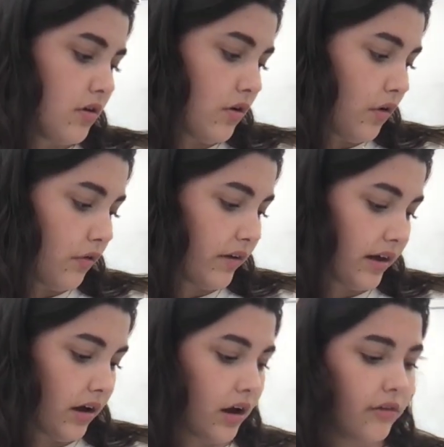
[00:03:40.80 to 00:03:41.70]
of
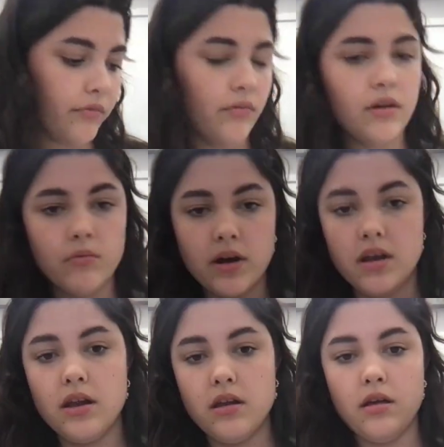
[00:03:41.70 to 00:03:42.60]
it. I've
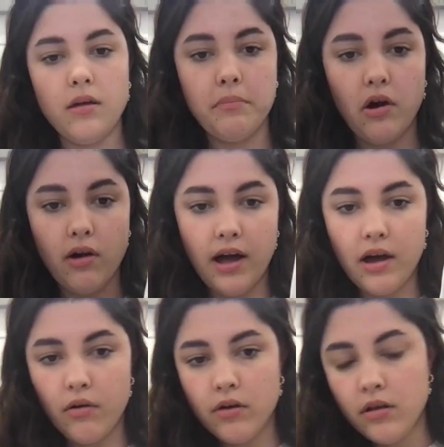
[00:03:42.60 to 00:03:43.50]
written about
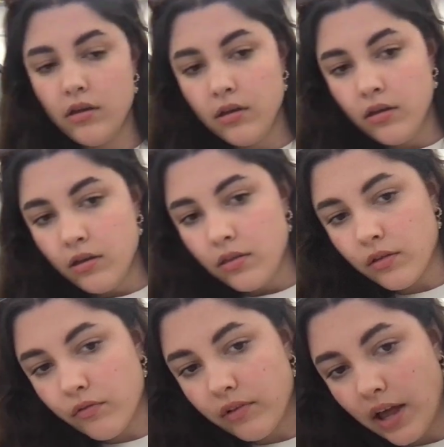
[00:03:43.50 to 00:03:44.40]
how the
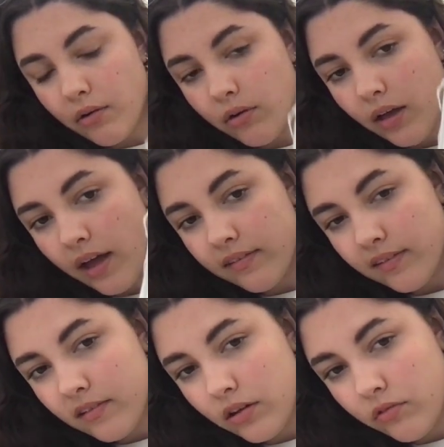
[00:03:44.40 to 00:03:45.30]
flower, as
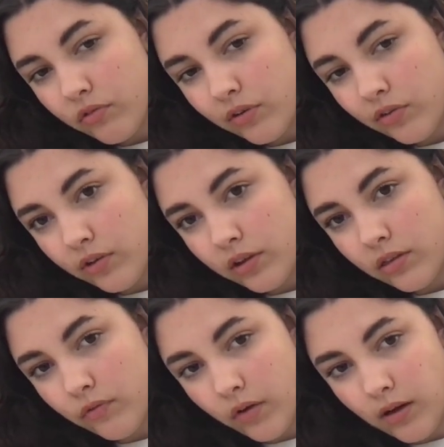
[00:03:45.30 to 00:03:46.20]
it's kind of squished in
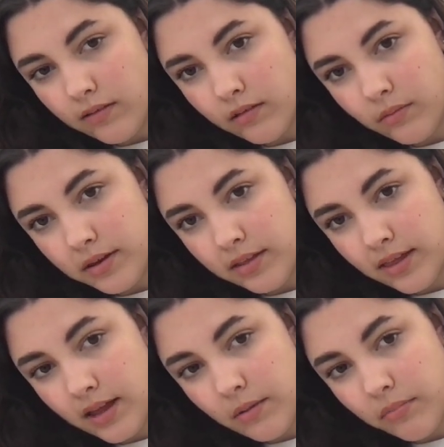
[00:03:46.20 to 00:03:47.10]
the first time I did the
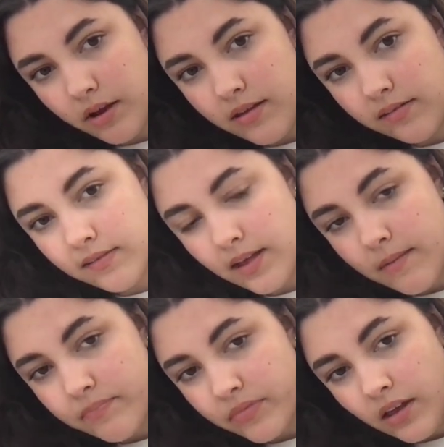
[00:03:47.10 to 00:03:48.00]
heat press,
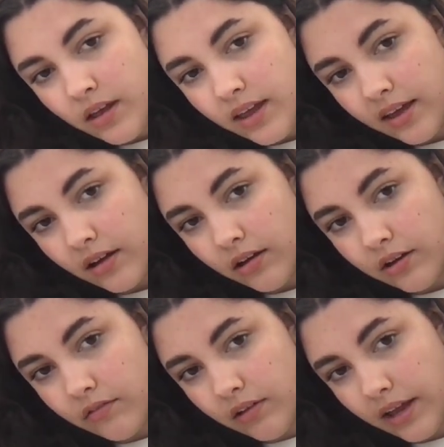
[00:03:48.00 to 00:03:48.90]
it kind
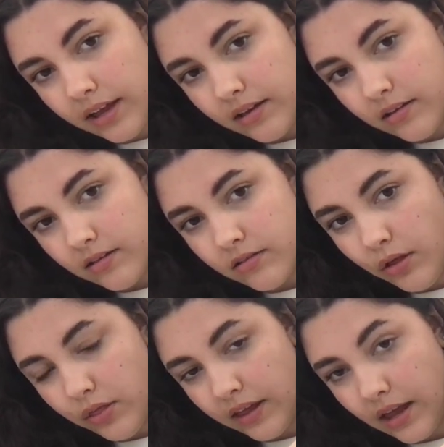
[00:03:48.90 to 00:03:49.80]
of like
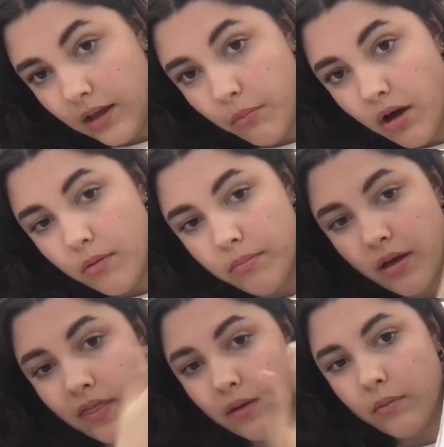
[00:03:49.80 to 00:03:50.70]
nothing came up,
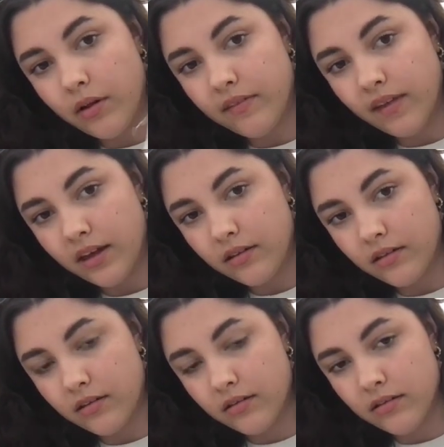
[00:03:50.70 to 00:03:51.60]
and then when I
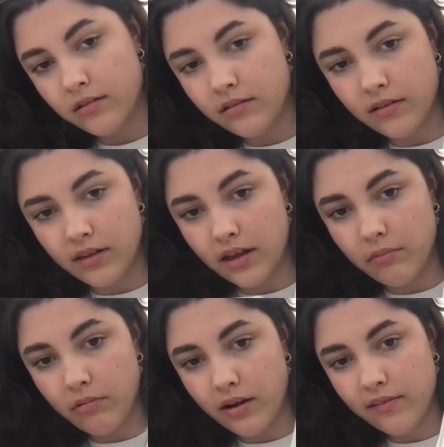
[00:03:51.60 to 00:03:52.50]
second did the heat
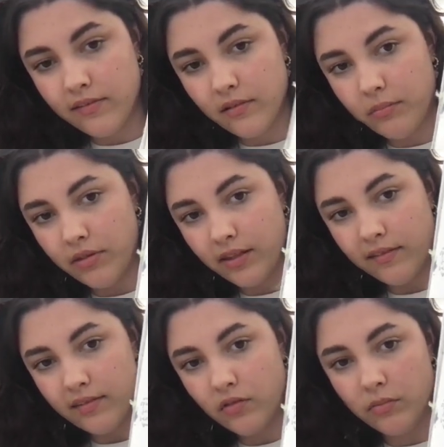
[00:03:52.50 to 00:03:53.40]
press to put
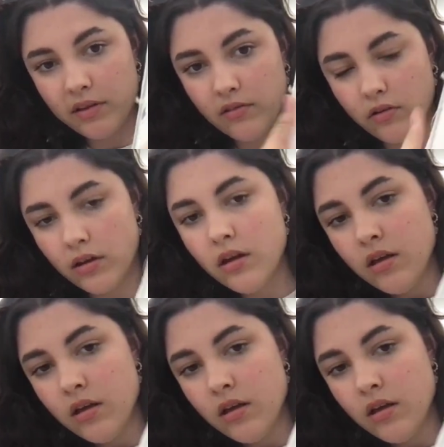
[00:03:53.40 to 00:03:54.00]
these silver bits on,